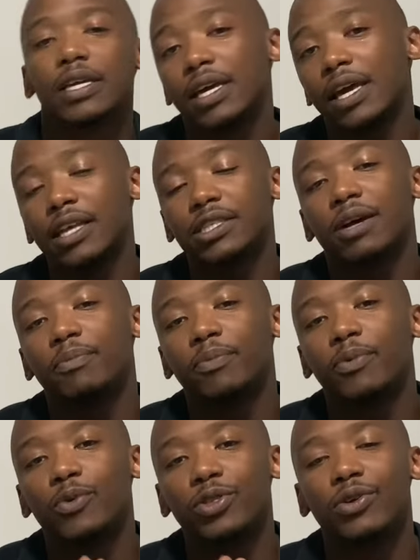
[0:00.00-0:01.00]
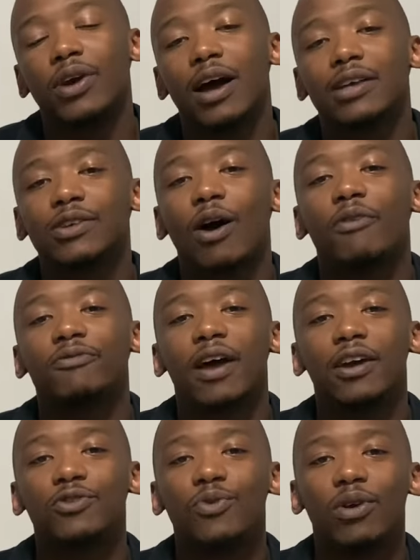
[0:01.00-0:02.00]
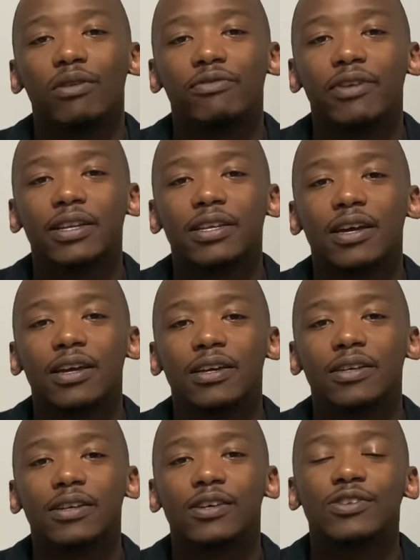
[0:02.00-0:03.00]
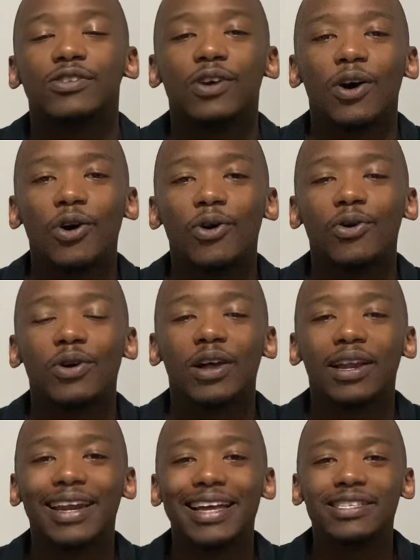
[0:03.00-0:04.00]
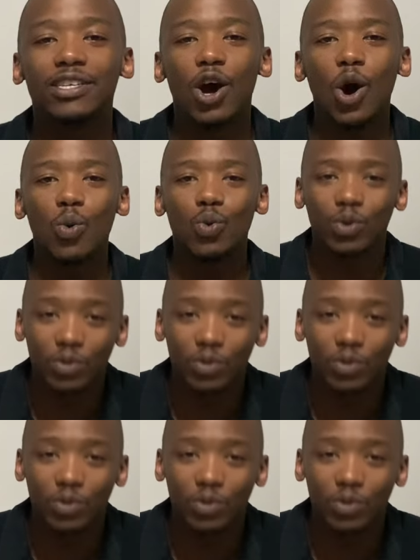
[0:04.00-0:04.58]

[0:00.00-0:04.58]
catch up with you guys after I do all of that. So let's go.